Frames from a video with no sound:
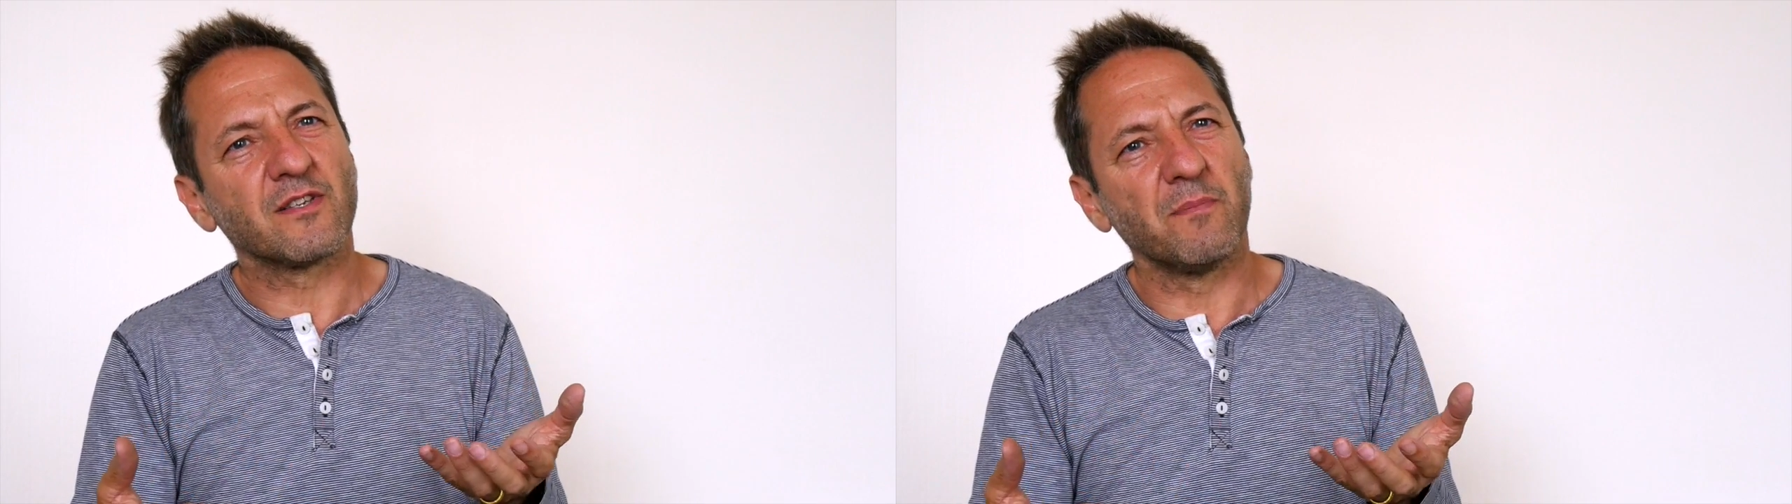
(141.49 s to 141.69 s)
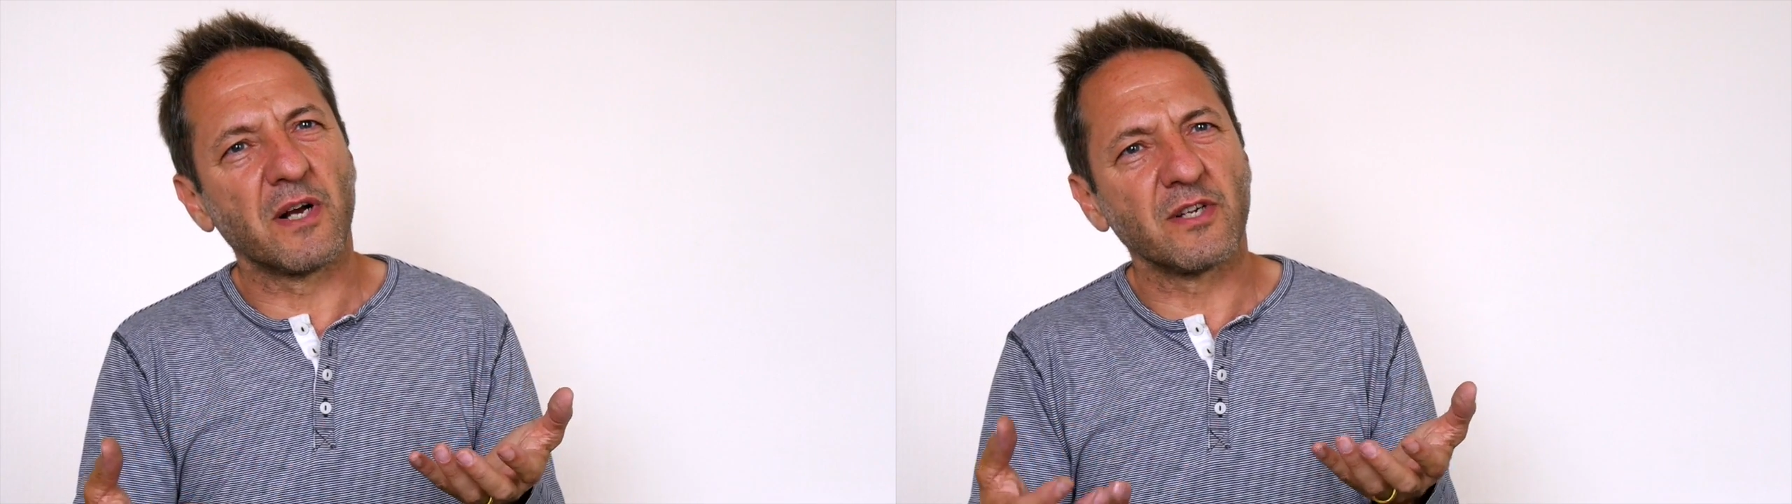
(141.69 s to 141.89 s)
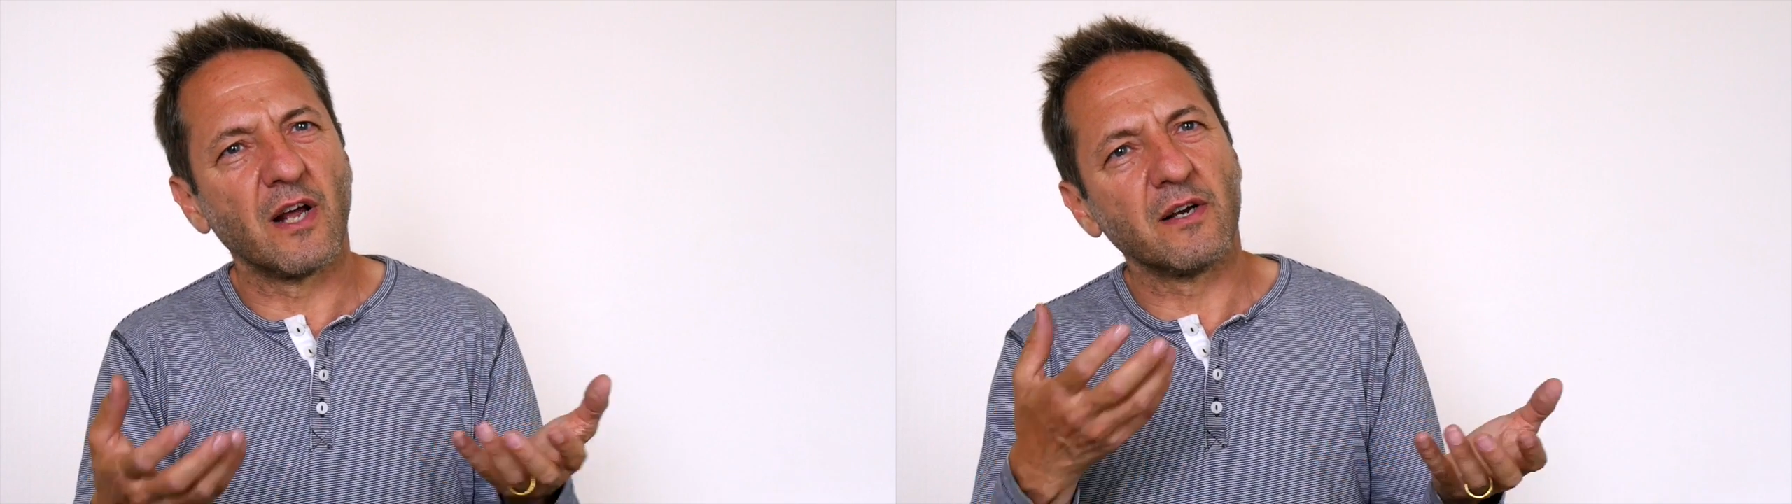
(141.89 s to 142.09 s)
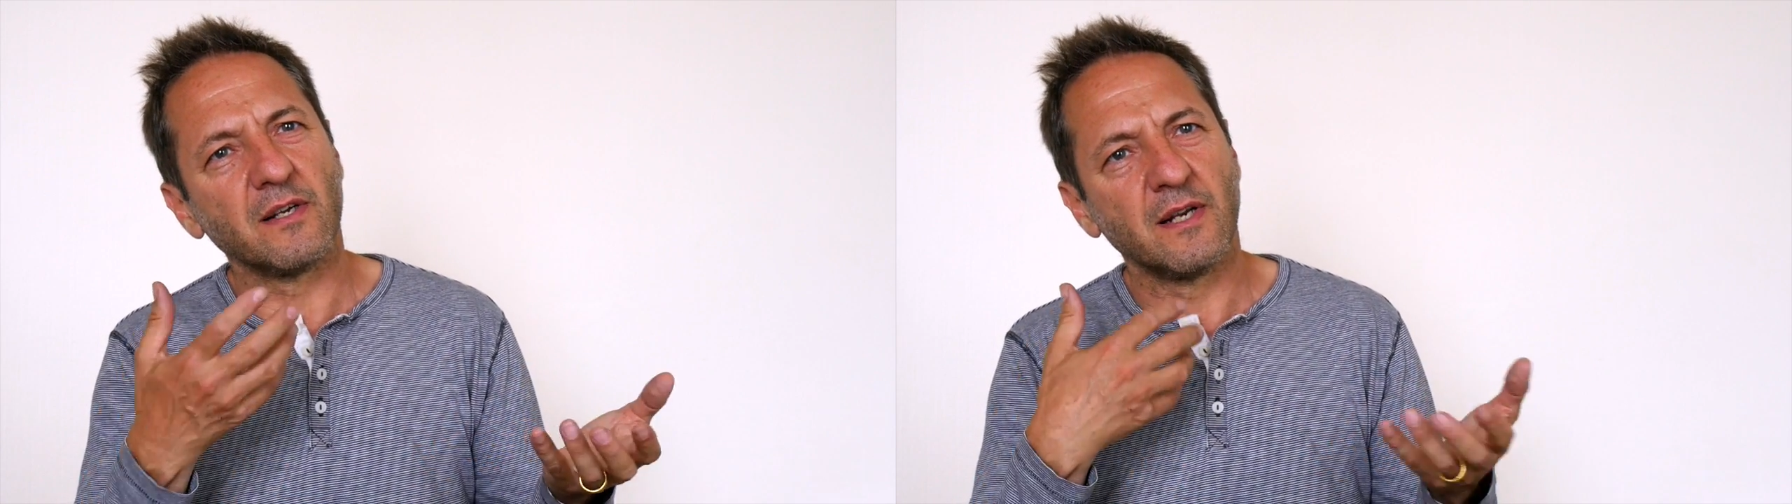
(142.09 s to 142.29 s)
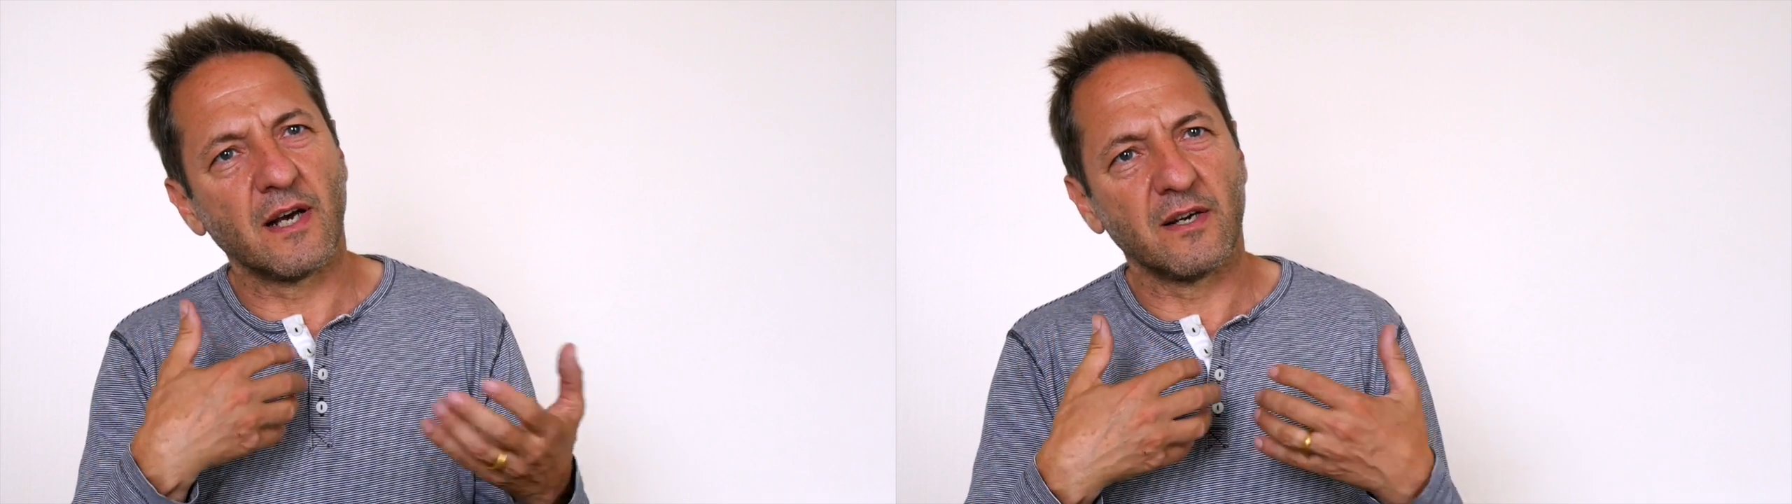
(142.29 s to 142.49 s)
so much in
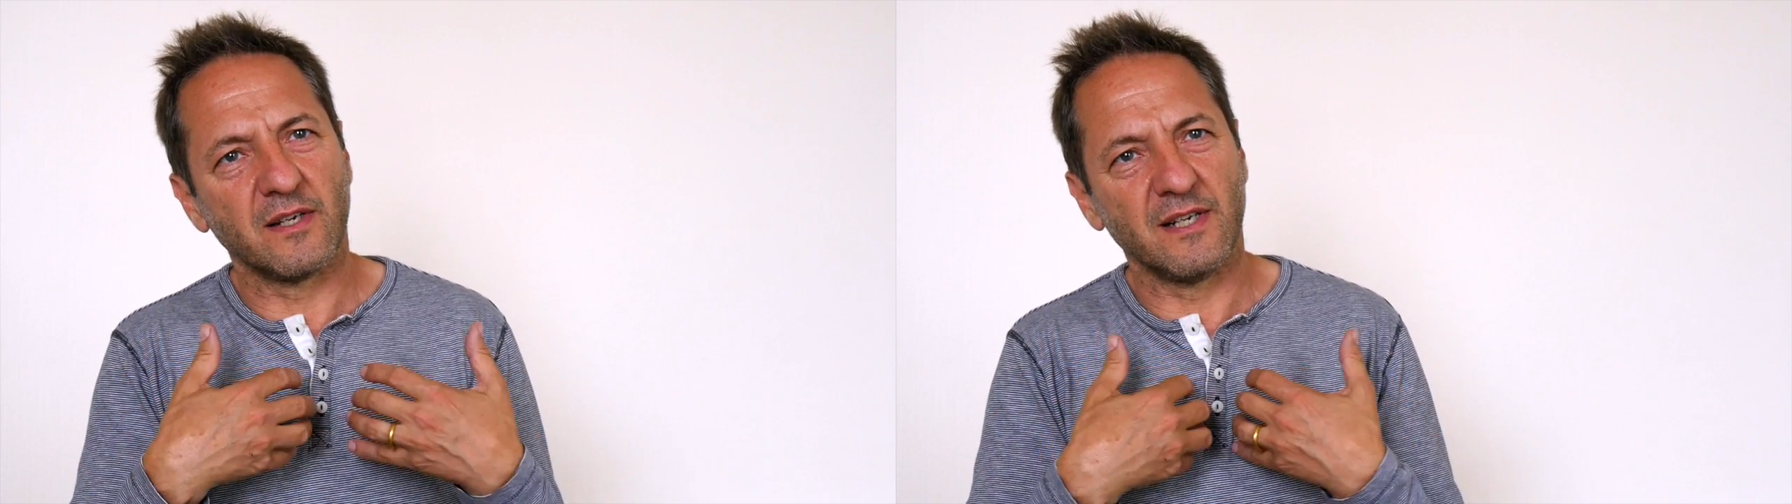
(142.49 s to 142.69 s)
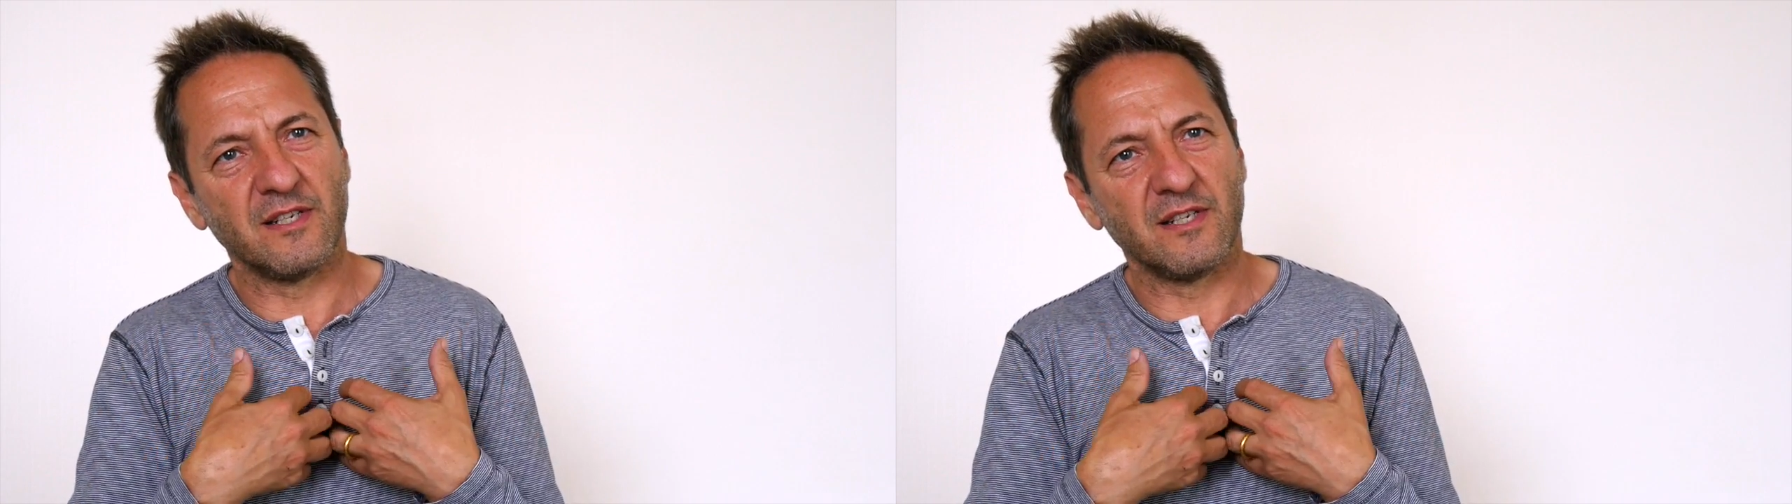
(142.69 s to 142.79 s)
our